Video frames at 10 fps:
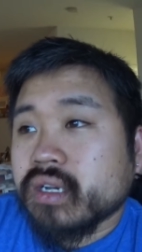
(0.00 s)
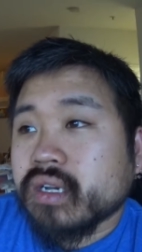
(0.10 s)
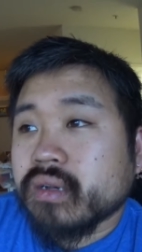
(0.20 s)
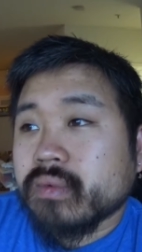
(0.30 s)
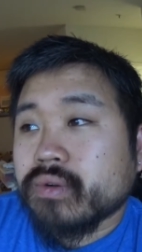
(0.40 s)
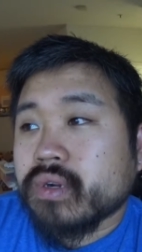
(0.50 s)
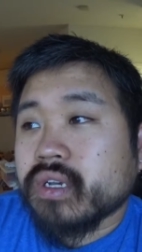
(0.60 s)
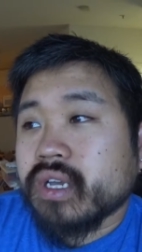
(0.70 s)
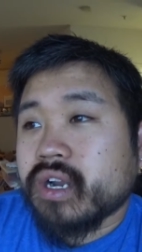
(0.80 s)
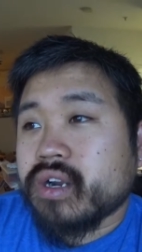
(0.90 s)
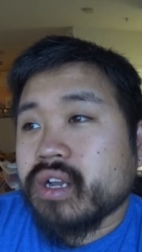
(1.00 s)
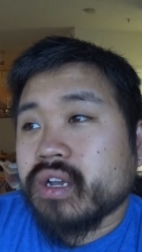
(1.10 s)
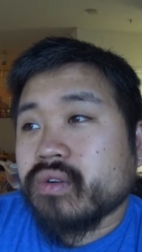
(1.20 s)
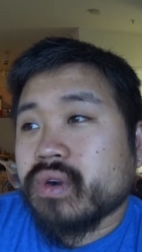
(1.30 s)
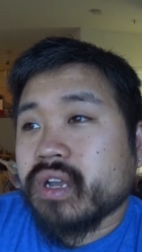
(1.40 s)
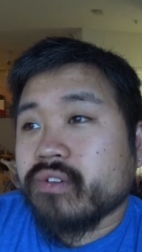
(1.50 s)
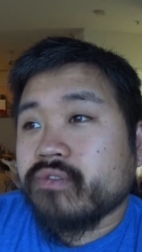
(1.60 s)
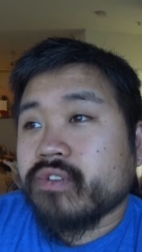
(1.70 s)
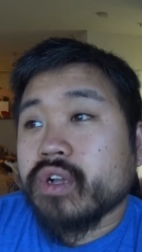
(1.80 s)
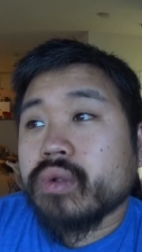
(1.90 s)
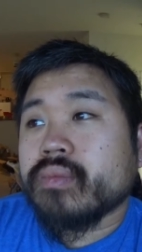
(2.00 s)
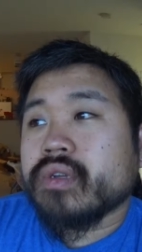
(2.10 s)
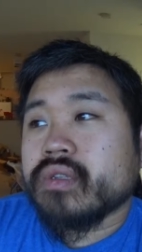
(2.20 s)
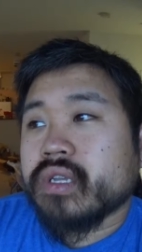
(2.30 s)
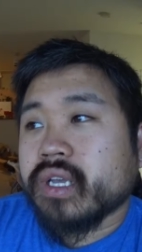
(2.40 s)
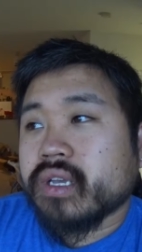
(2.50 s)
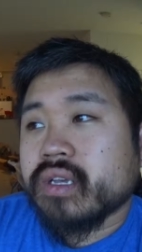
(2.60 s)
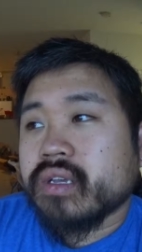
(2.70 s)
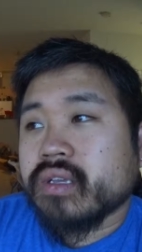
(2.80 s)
Um, I want an area where I can film. Like,